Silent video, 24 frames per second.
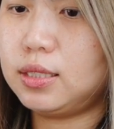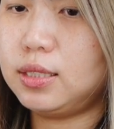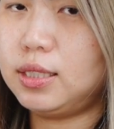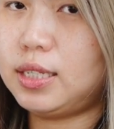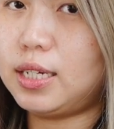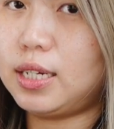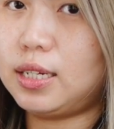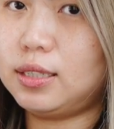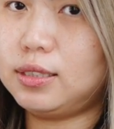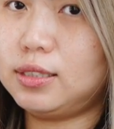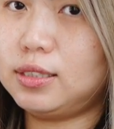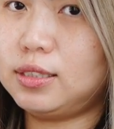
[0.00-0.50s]

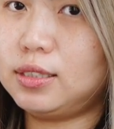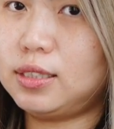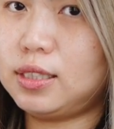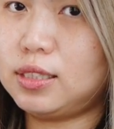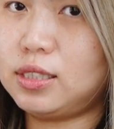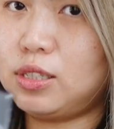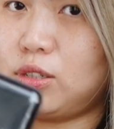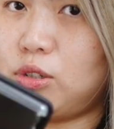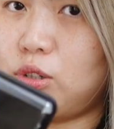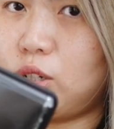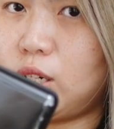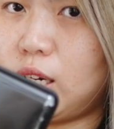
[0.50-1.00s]
Yeah, this
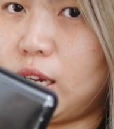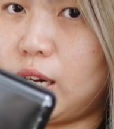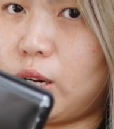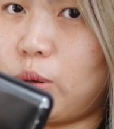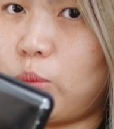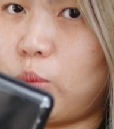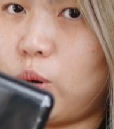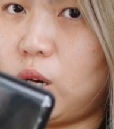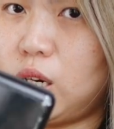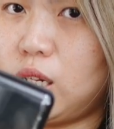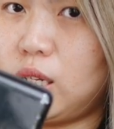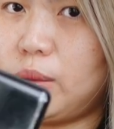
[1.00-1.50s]
doesn't look like
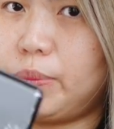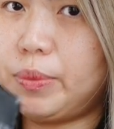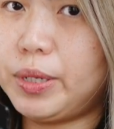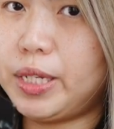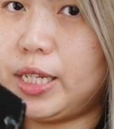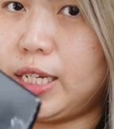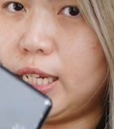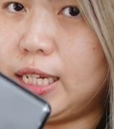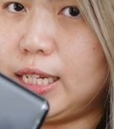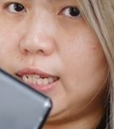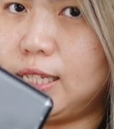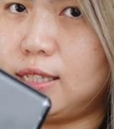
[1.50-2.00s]
a wallet,
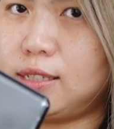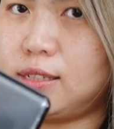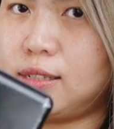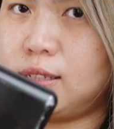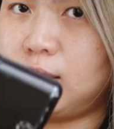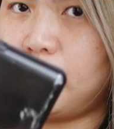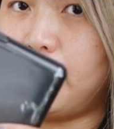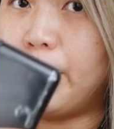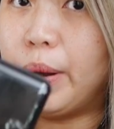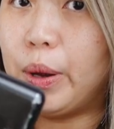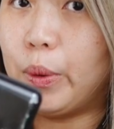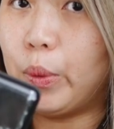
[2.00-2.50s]
but it is
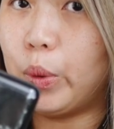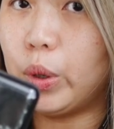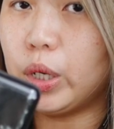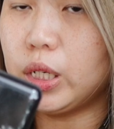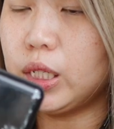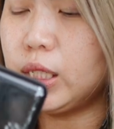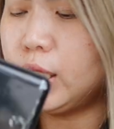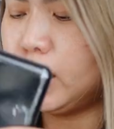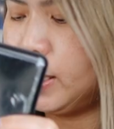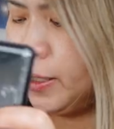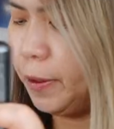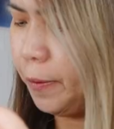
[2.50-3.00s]
my
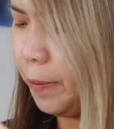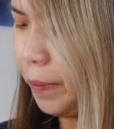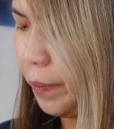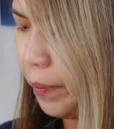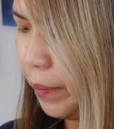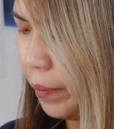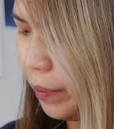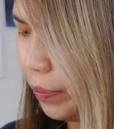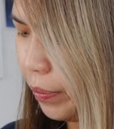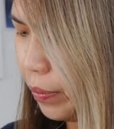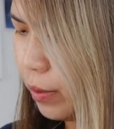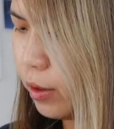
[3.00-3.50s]
wallet
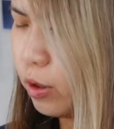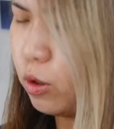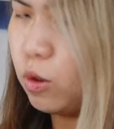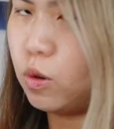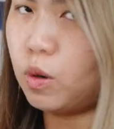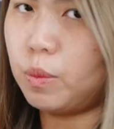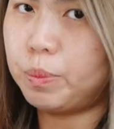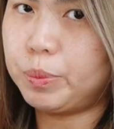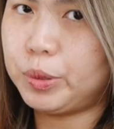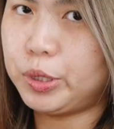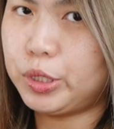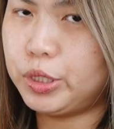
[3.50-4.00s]

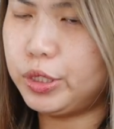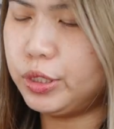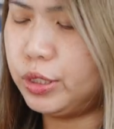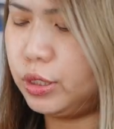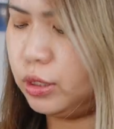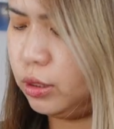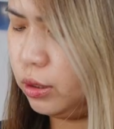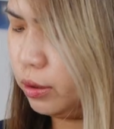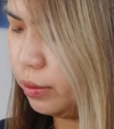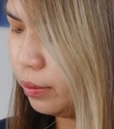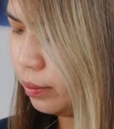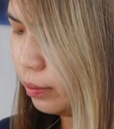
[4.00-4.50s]
or
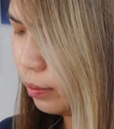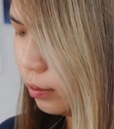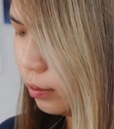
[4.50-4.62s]
purse.